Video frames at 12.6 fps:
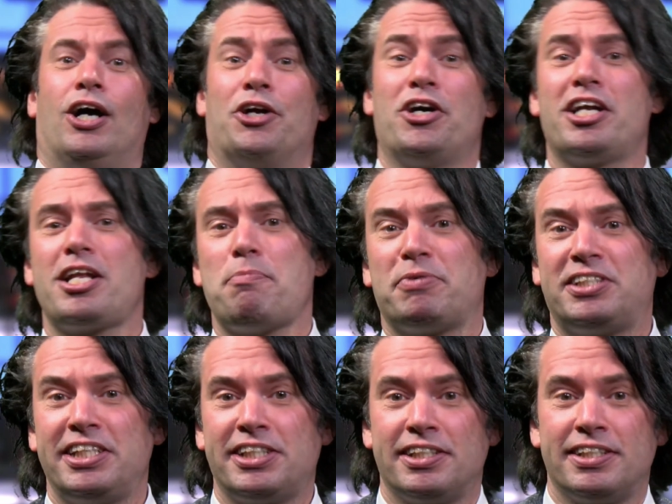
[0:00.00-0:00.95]
Another
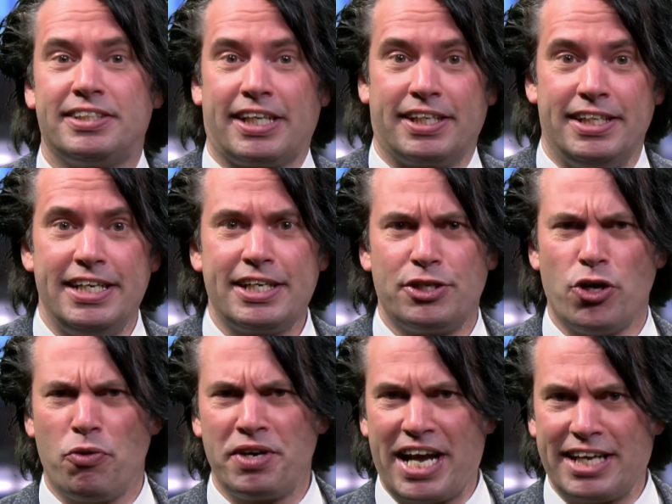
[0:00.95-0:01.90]
deposition technique
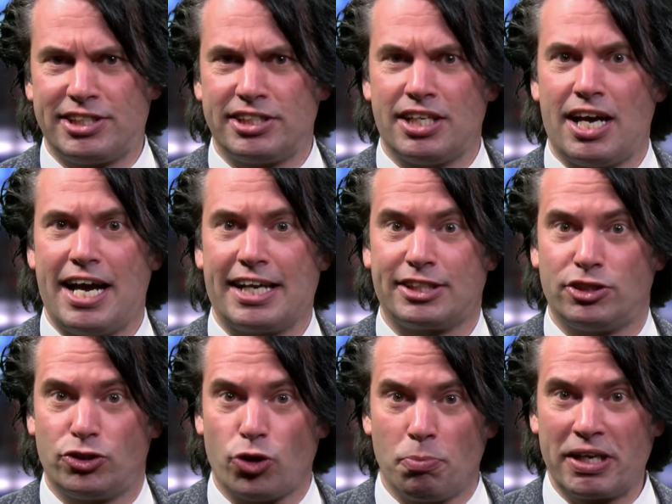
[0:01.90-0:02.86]
known as
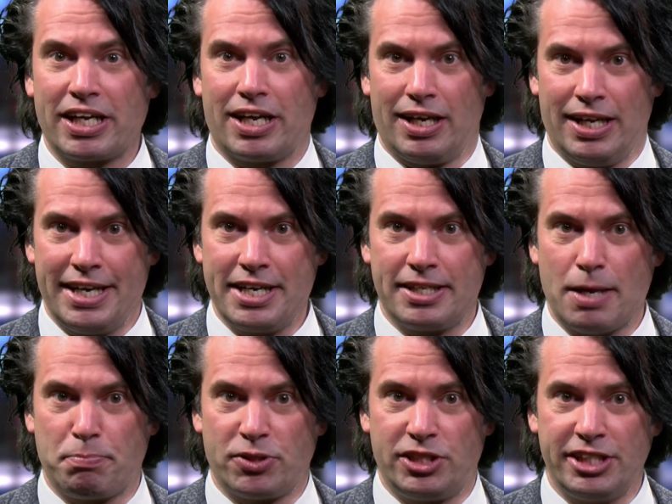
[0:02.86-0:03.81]
atomic layer
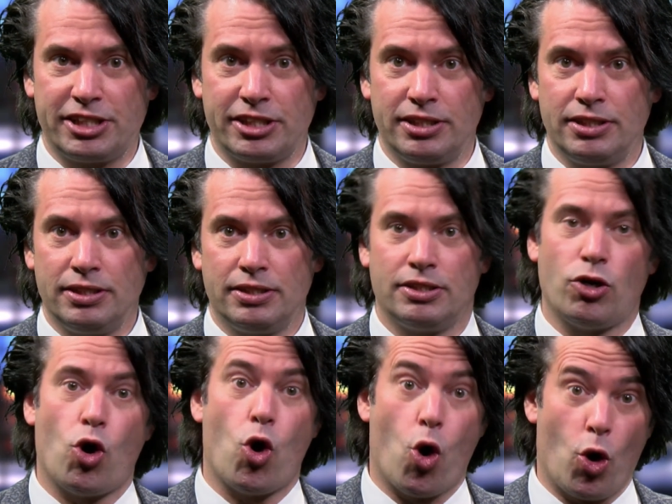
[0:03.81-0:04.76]
deposition,
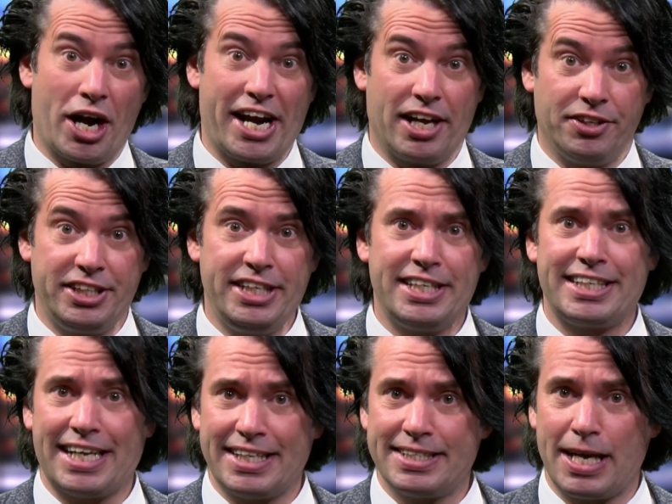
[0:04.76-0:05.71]
or ALD,
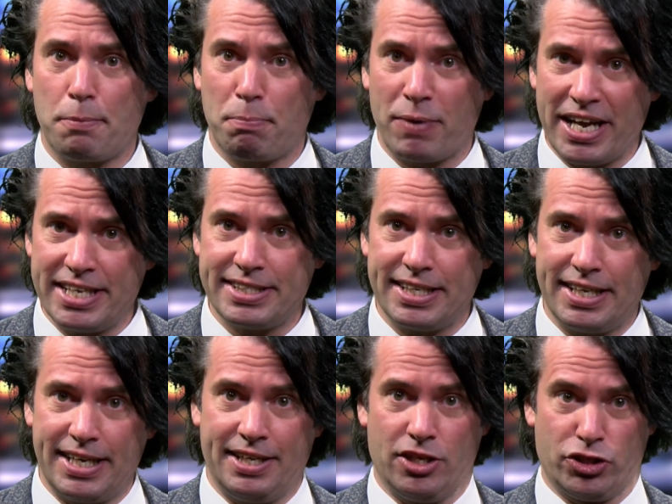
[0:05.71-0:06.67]
can take place
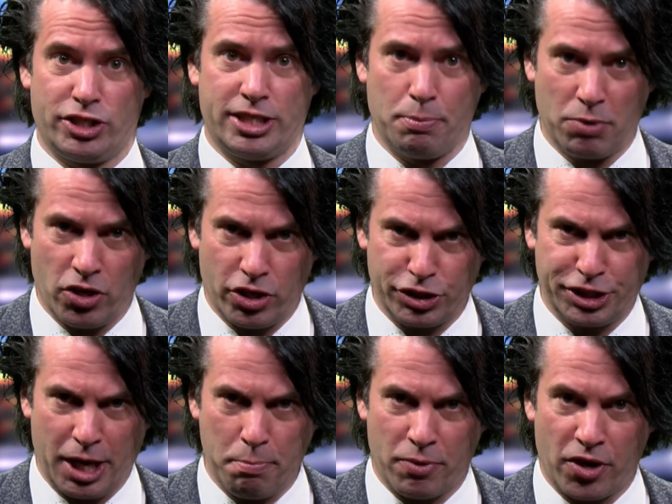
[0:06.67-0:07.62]
in a similar
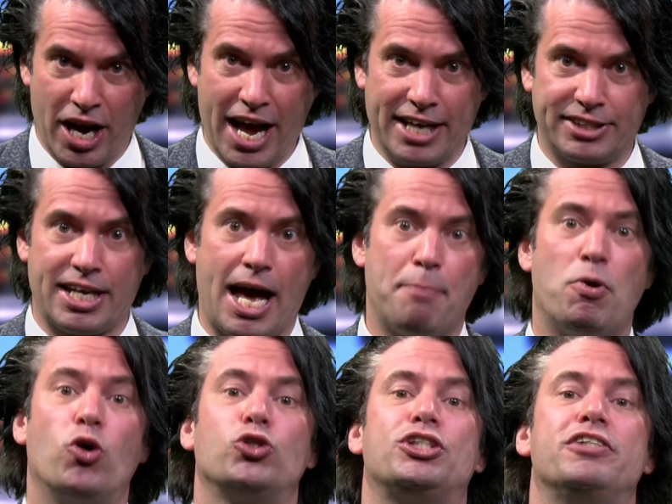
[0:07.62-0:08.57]
chamber as
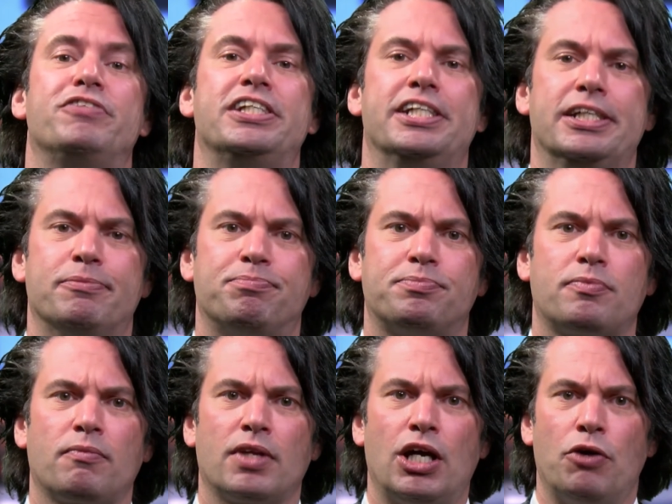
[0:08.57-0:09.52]
MOCVD.
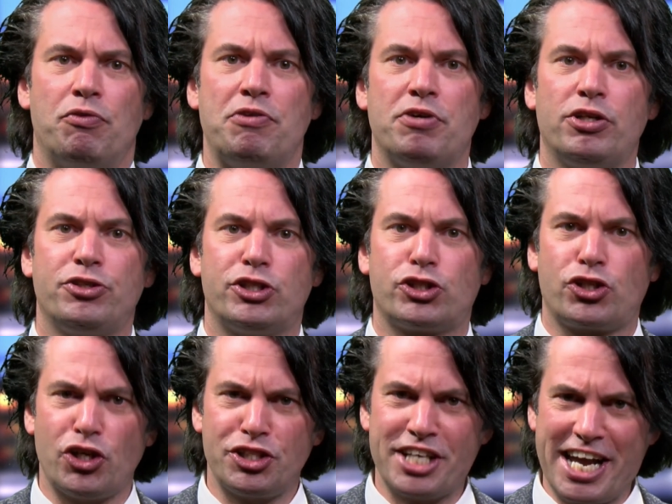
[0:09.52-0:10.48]
We will
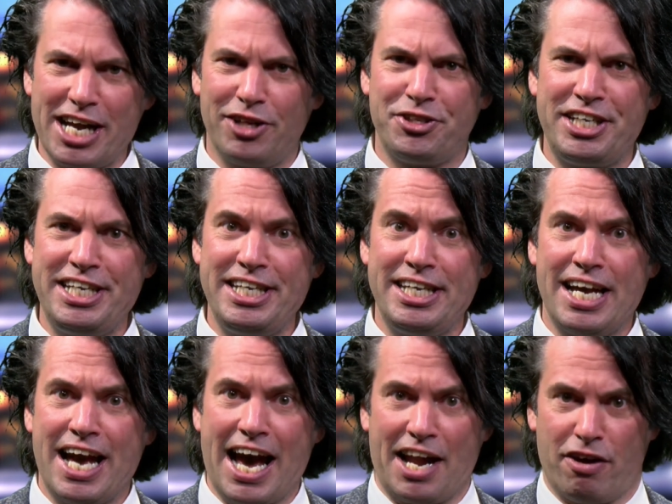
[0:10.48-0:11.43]
discuss ALD
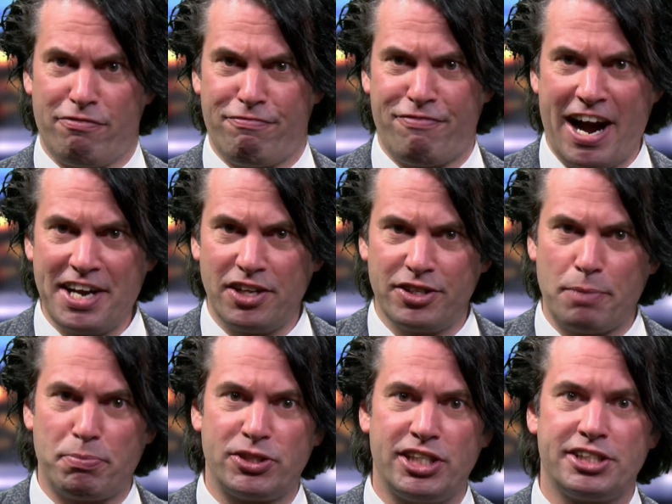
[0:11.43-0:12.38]
and a final
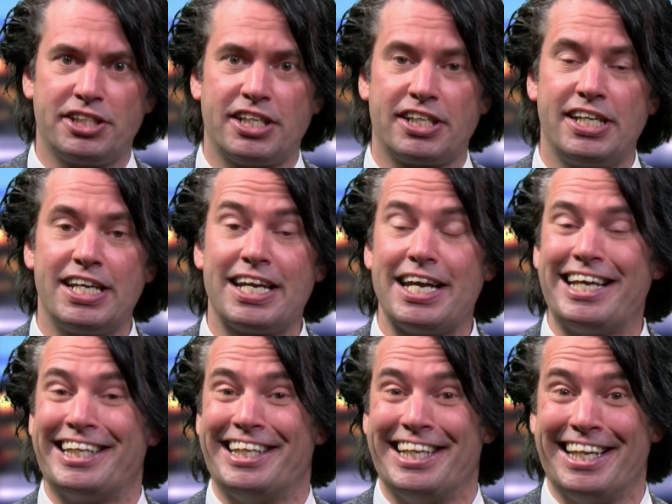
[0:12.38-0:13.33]
deposition technique
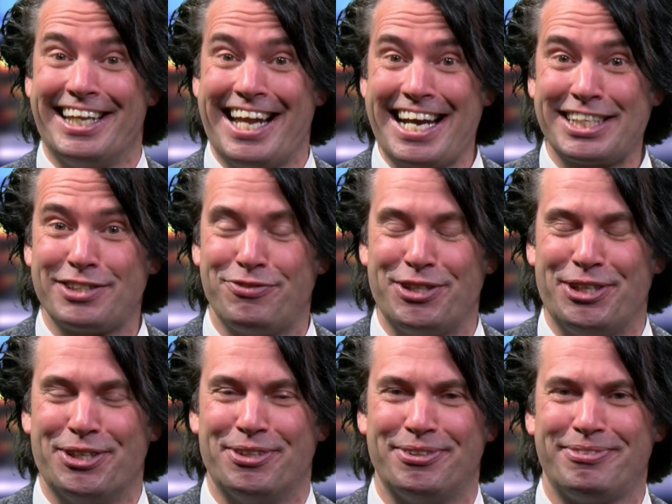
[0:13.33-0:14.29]
in the next
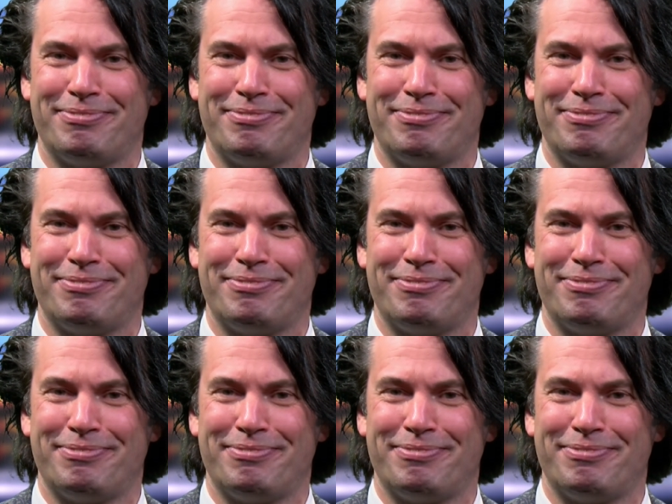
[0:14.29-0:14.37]
video.